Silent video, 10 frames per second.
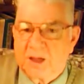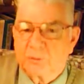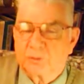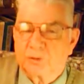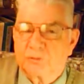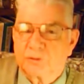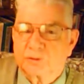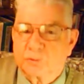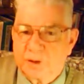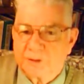I went over
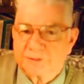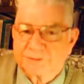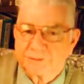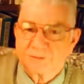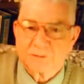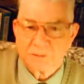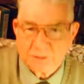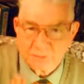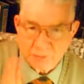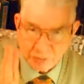it twice
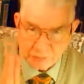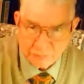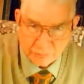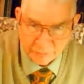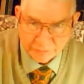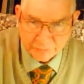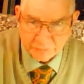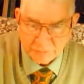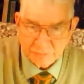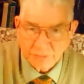for a good
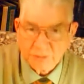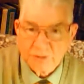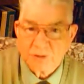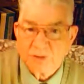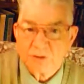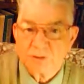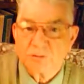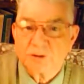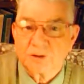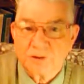reason.
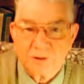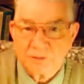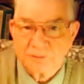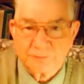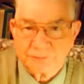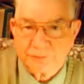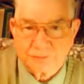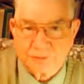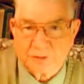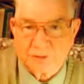You didn't hear it the
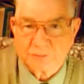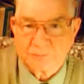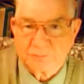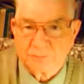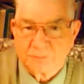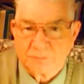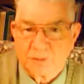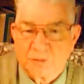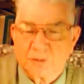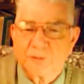first time.
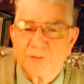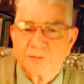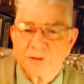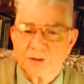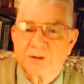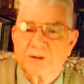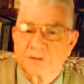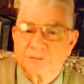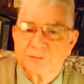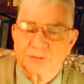Or if you did hear
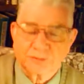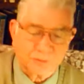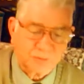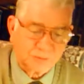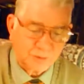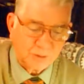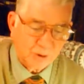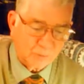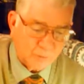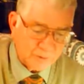it the first time, you say,
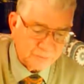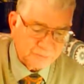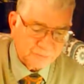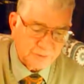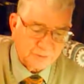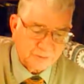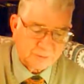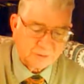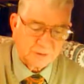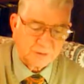why are you saying it
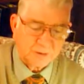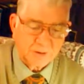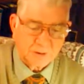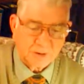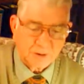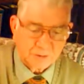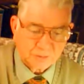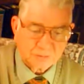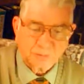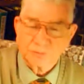again?
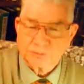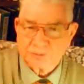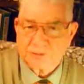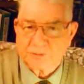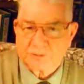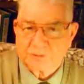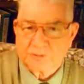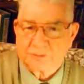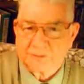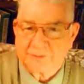Because I want you to hear
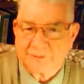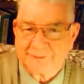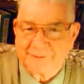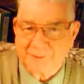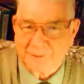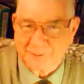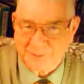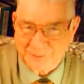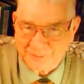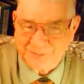it. I
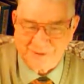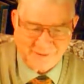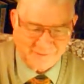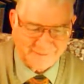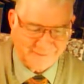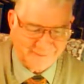want you to see it.